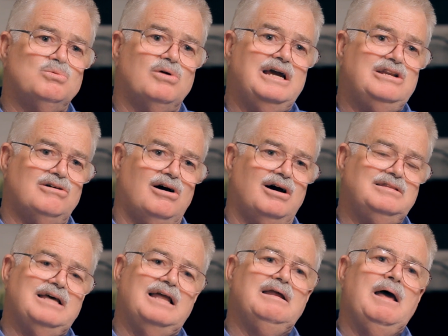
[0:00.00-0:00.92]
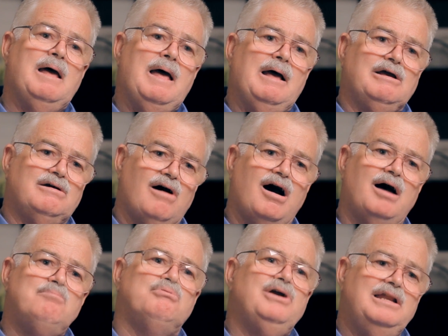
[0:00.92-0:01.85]
where he taught that
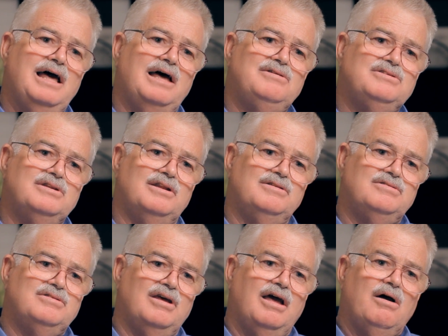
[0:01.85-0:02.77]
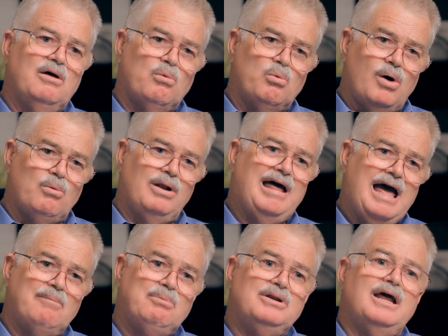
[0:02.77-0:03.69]
God predestines what will
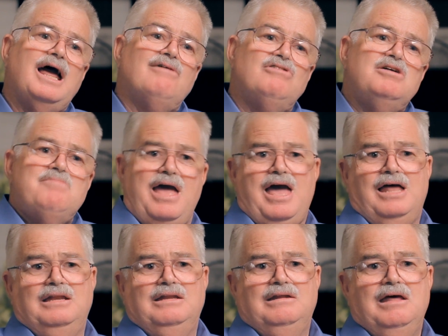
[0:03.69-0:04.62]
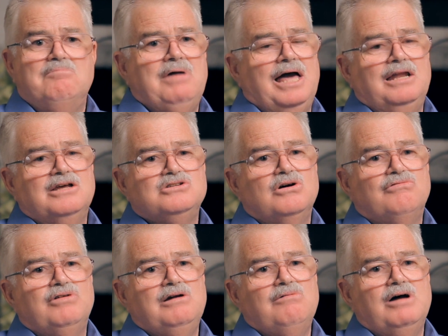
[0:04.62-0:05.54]
happen to every man, and man has no
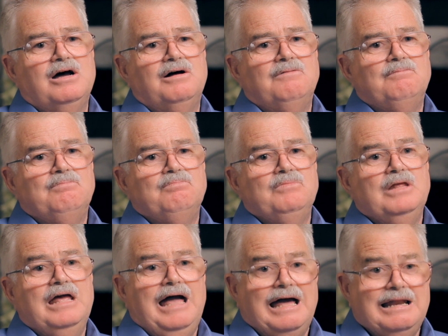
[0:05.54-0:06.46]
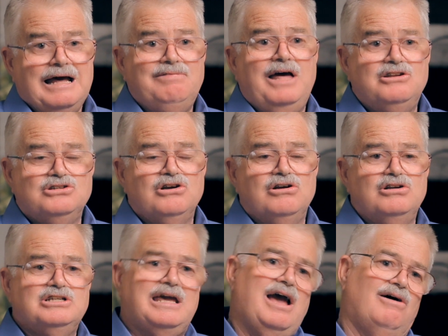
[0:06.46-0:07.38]
free will. And at that
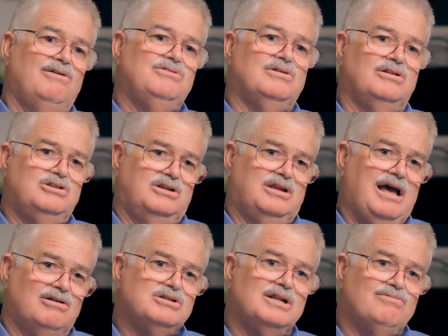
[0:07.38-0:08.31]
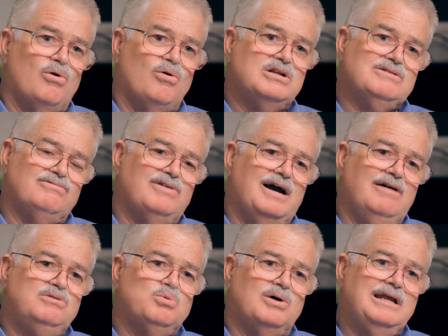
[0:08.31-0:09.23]
church council of Orange in
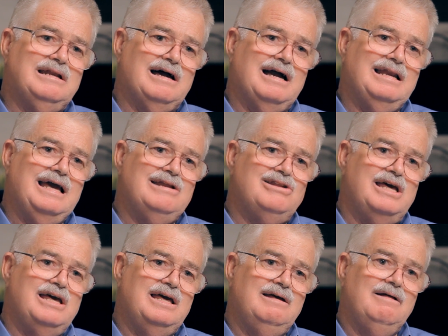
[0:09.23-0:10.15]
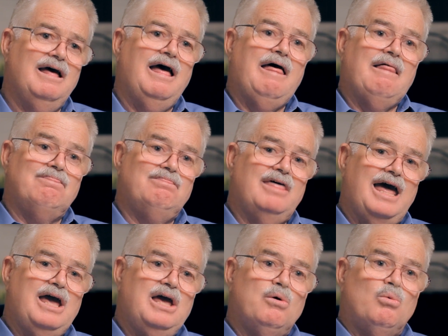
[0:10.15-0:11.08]
529 AD,
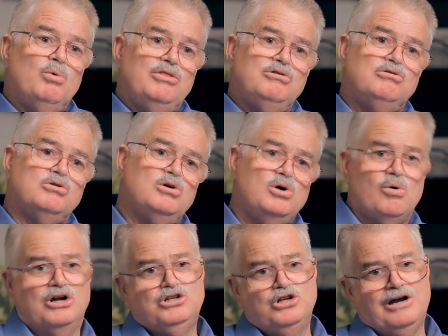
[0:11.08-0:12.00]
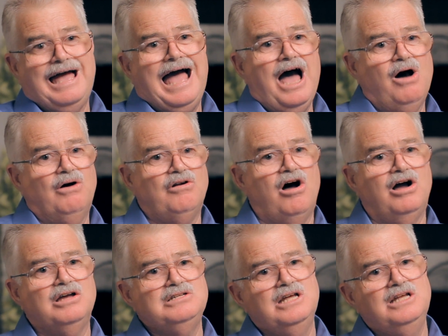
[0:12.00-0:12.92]
they withdrew or took out
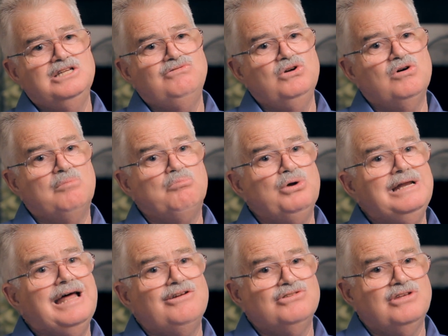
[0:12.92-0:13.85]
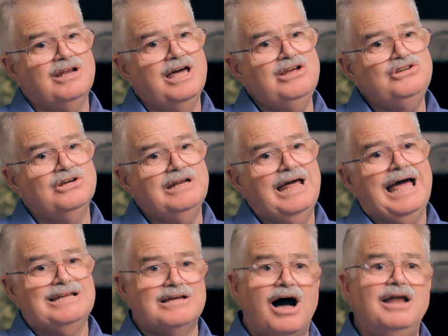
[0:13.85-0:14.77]
Augustine's view on predestination
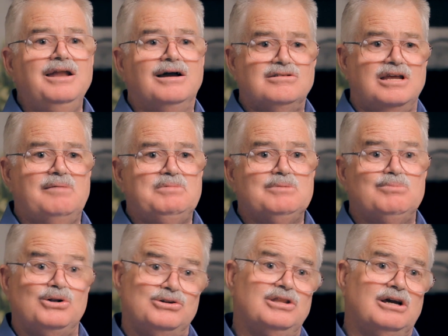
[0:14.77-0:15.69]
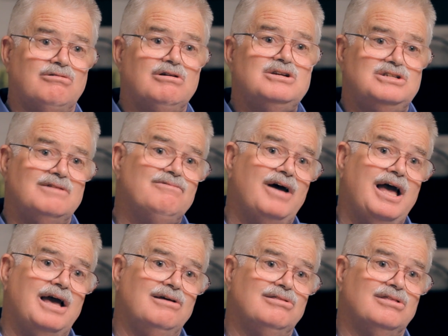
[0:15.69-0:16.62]
as unacceptable to the Christian
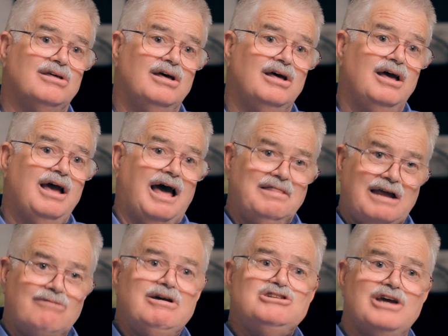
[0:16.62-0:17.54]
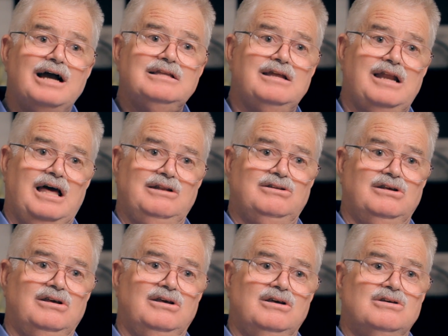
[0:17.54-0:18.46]
faith, and they rejected it.
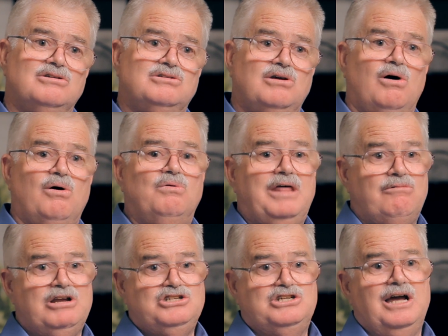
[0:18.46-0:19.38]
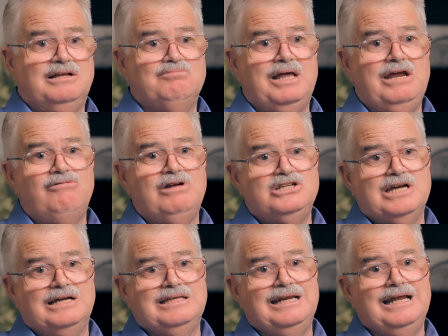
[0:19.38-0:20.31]
So many
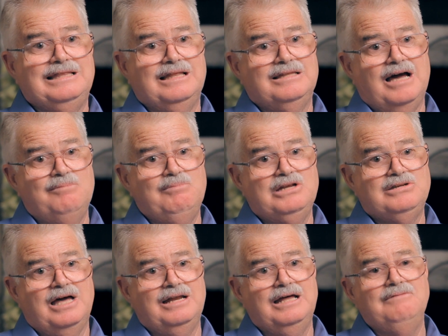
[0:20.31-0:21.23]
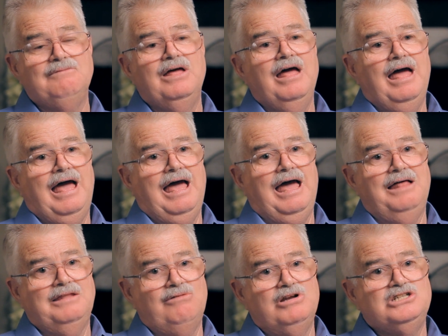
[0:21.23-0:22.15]
rejected it at the time he said it,
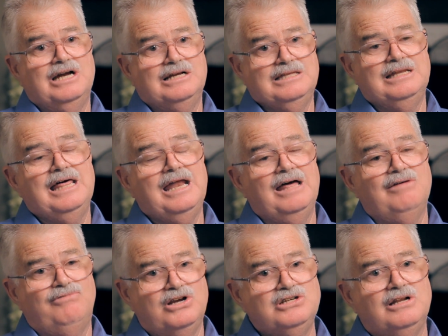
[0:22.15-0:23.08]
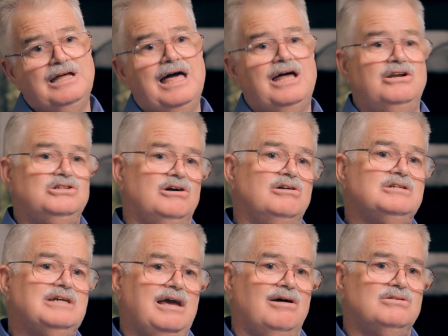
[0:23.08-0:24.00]
and they rejected it officially at a
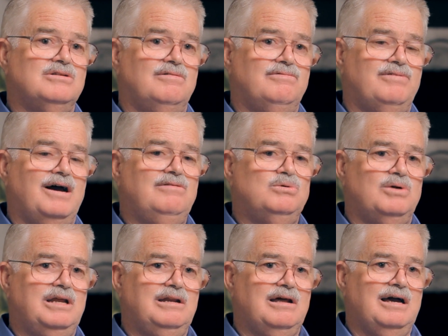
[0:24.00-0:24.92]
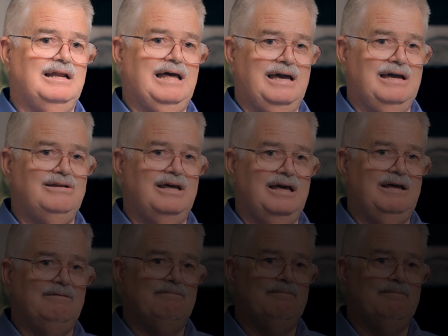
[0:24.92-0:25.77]
church council in 529 AD.